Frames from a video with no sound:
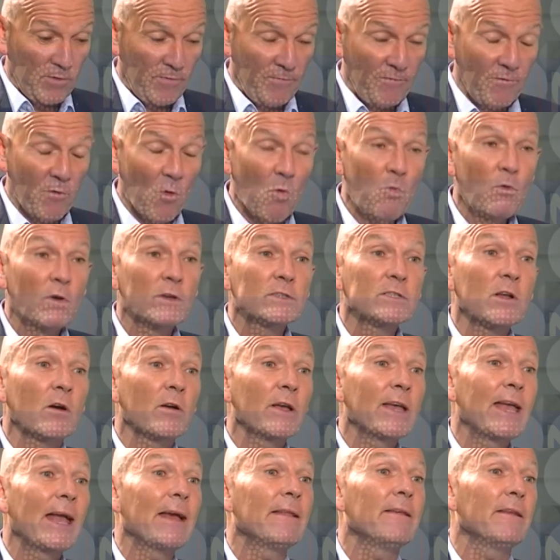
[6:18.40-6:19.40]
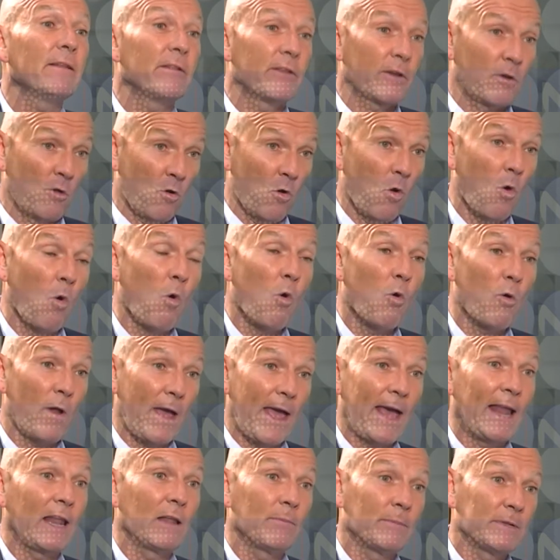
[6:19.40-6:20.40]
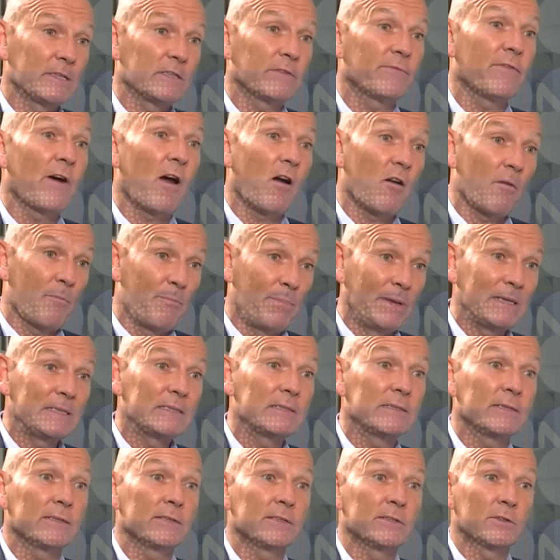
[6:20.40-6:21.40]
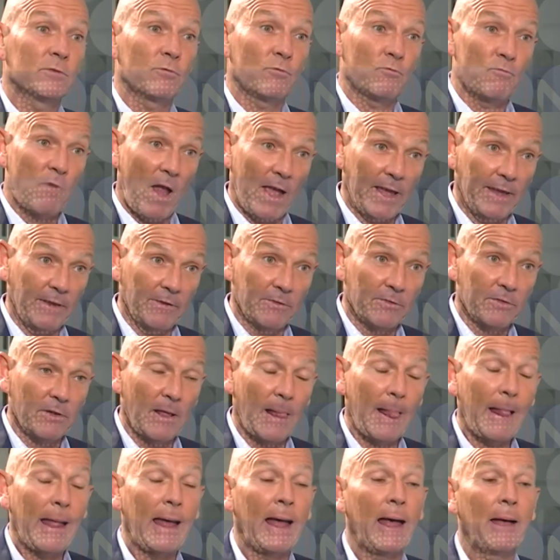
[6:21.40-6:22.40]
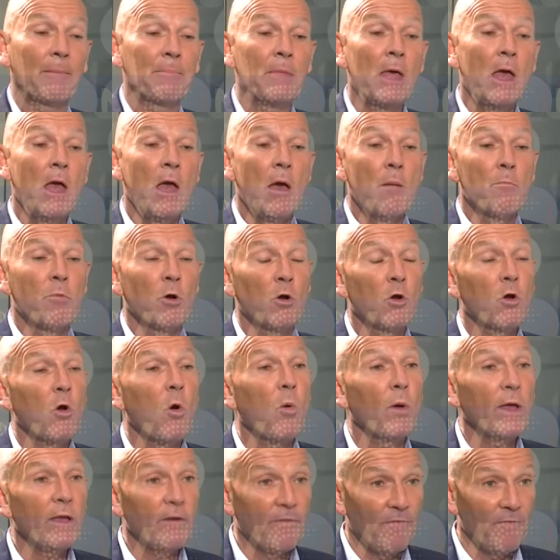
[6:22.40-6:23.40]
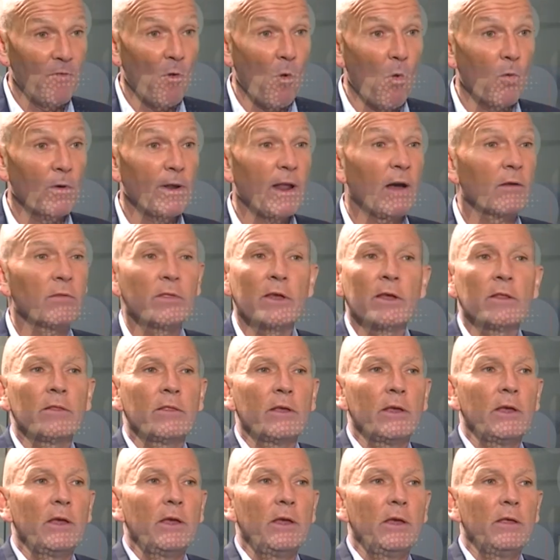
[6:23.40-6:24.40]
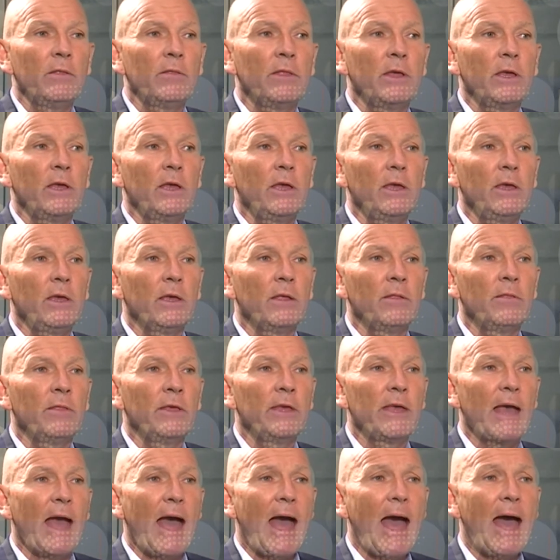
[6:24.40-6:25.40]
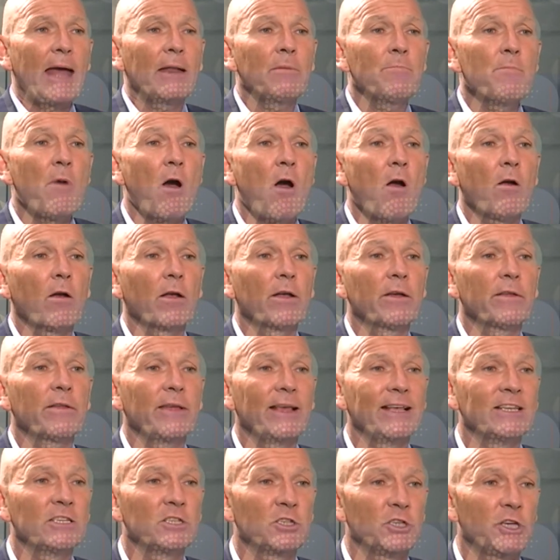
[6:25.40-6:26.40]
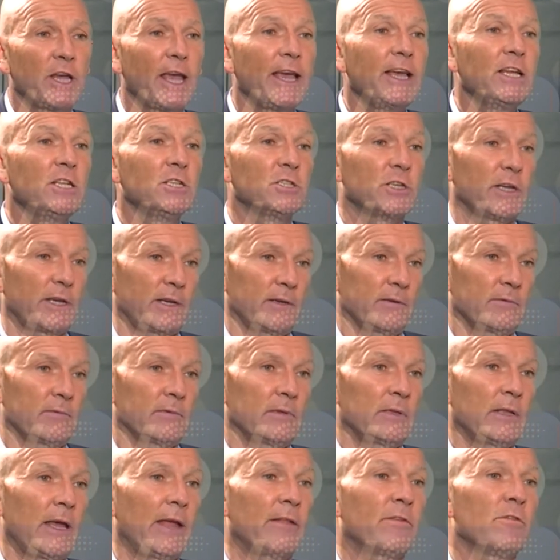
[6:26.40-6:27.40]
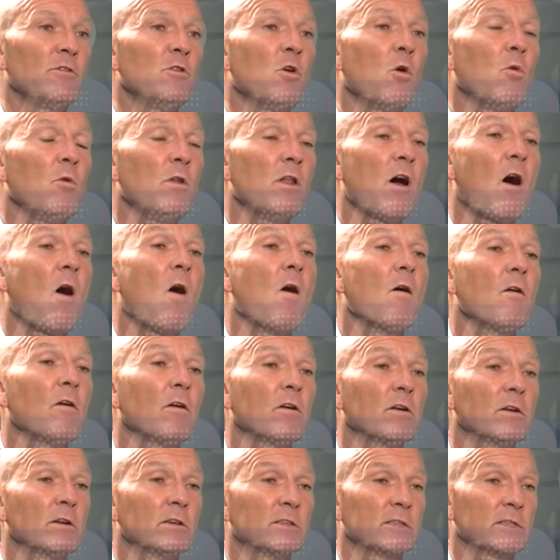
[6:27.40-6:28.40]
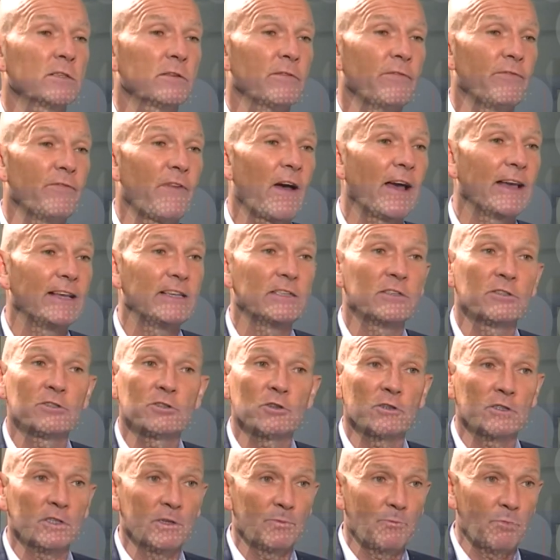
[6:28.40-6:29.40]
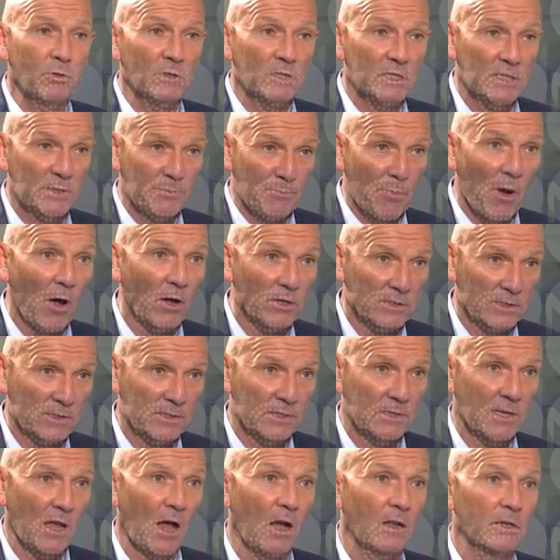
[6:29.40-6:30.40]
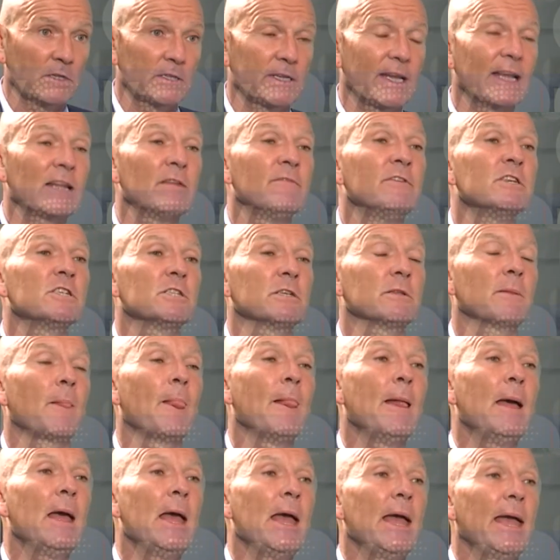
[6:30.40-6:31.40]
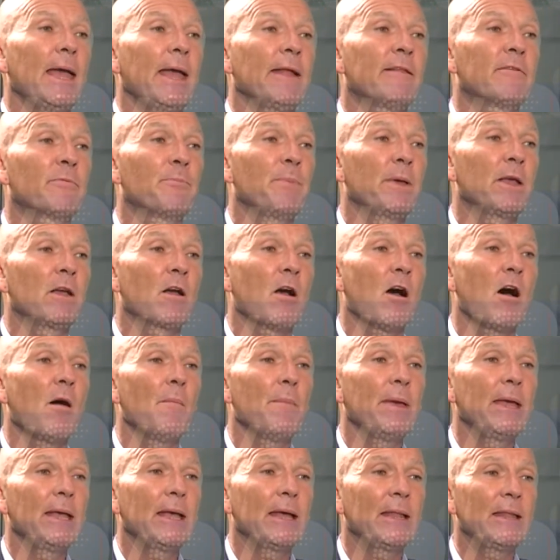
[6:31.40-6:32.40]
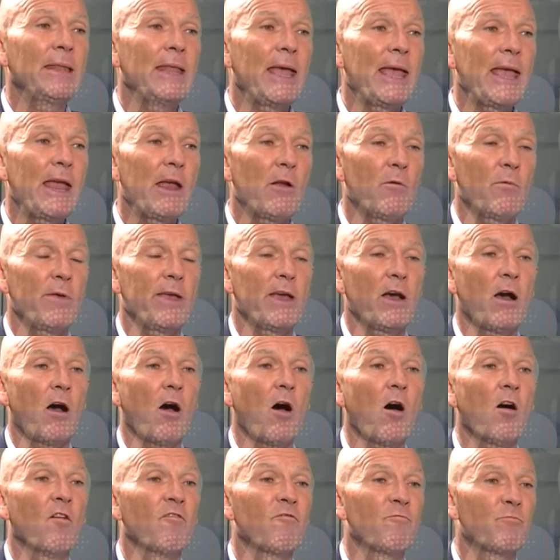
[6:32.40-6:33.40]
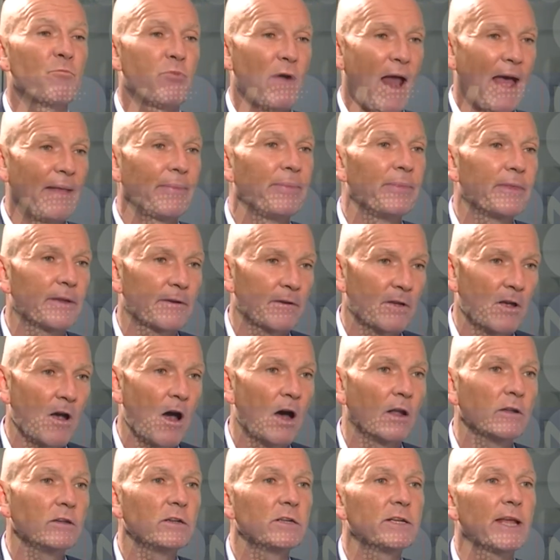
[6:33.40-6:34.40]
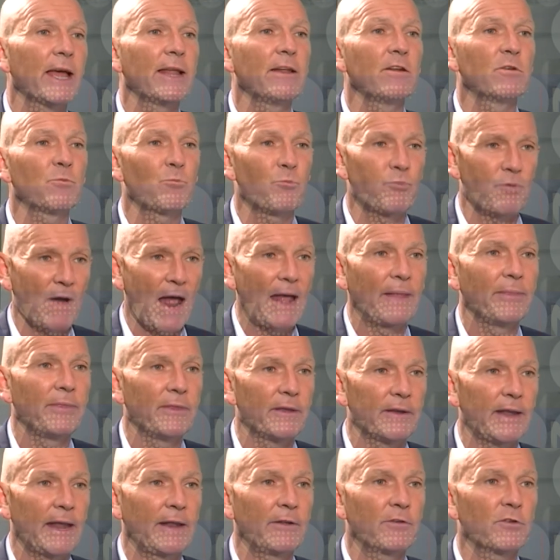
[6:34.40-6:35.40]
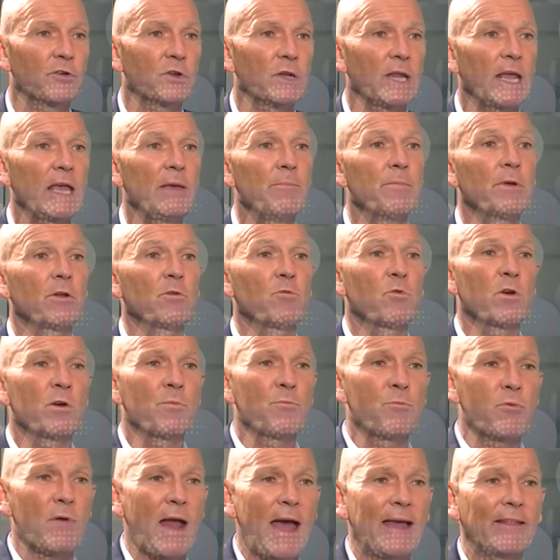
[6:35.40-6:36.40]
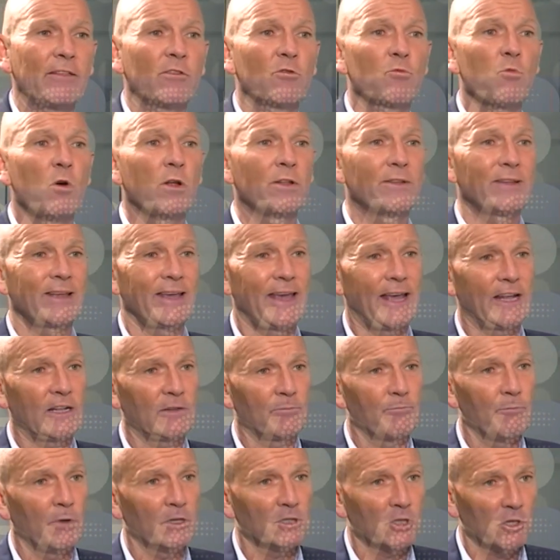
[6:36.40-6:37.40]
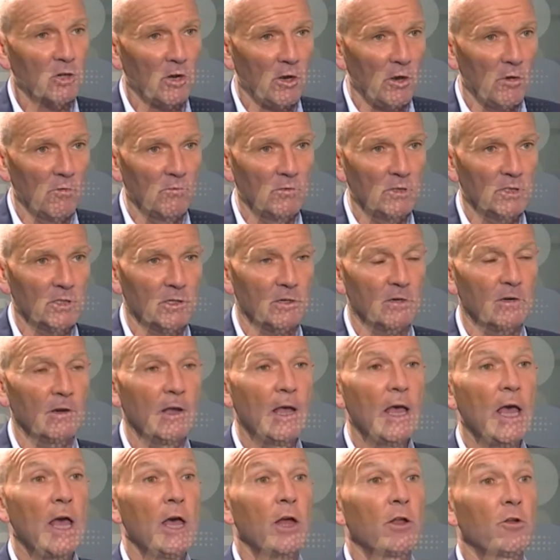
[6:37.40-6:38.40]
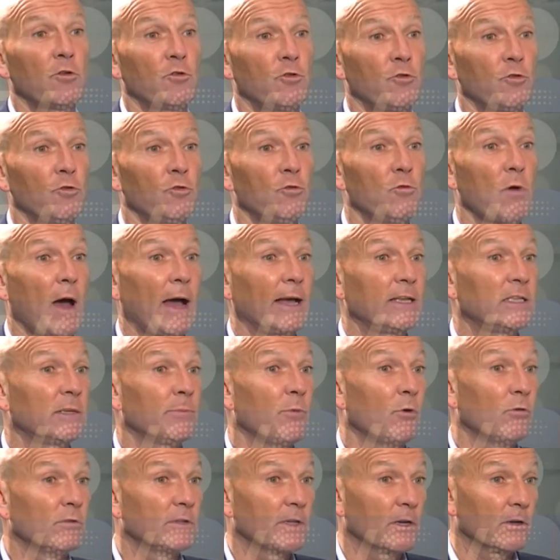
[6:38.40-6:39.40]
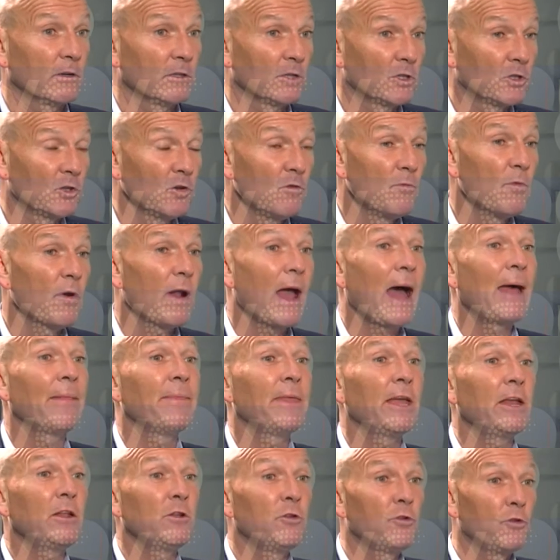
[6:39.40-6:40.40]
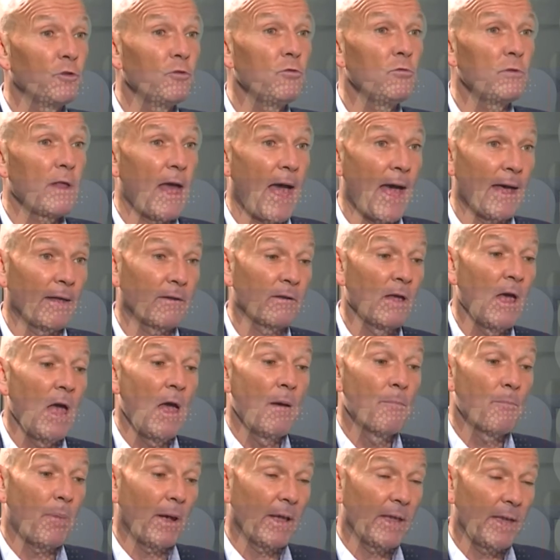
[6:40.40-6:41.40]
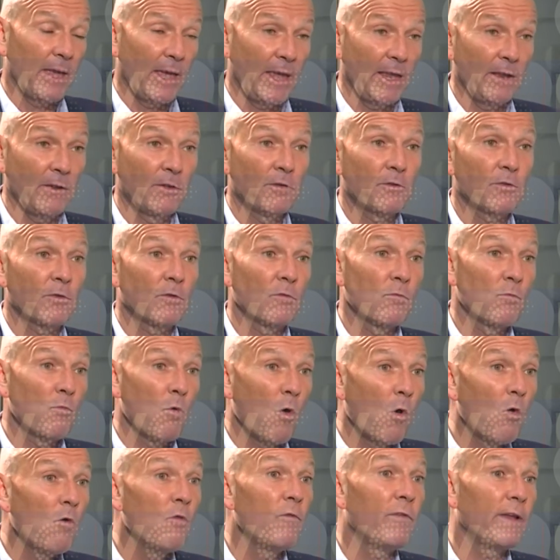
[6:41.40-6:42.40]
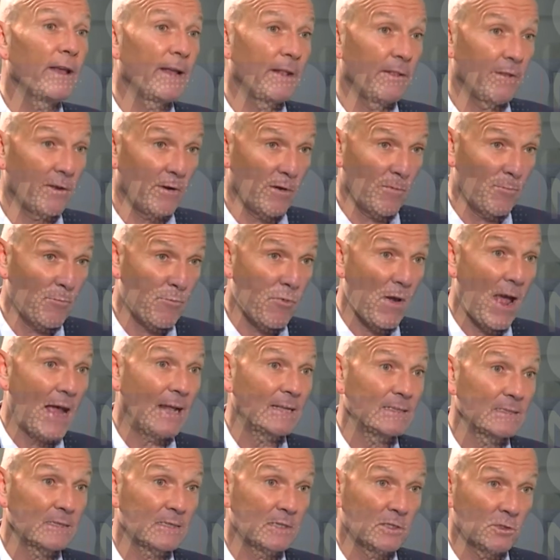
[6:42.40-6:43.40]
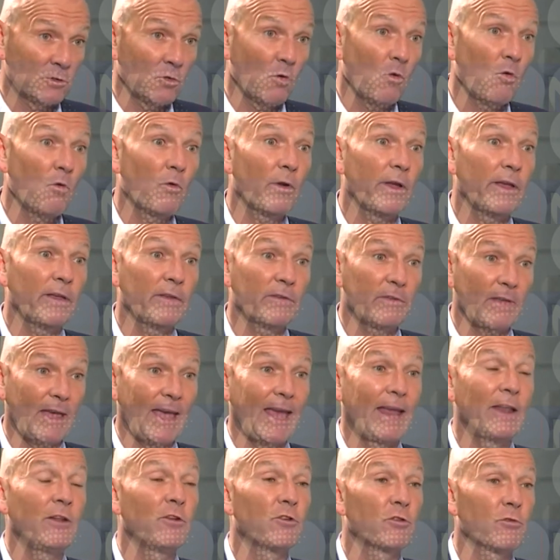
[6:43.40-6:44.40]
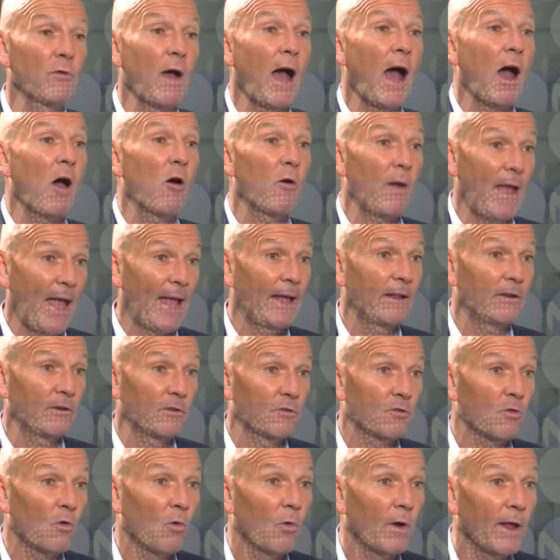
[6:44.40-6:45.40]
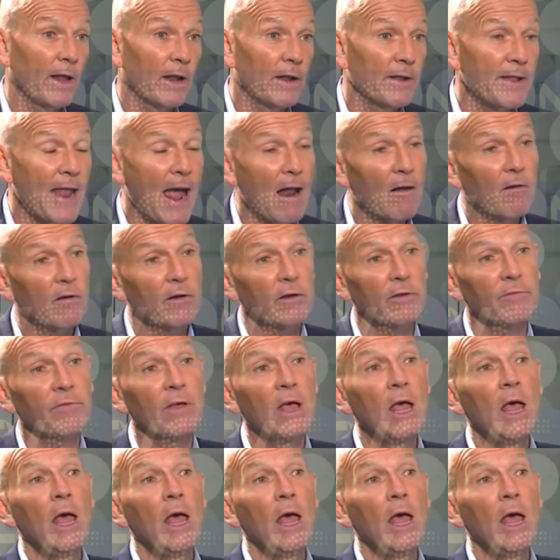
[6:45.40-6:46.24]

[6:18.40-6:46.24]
focused on getting the core elements of our business right. Um, but going forward now, the, the, the, the ad market is changing. It's no longer suffice just to put spots on television. It's becoming an area of branded content, branded entertainment, where brands want to get much closer to, I suppose, the consumer, and they do that by interwoven their brand stories mm-hmm. into our editorial narrative.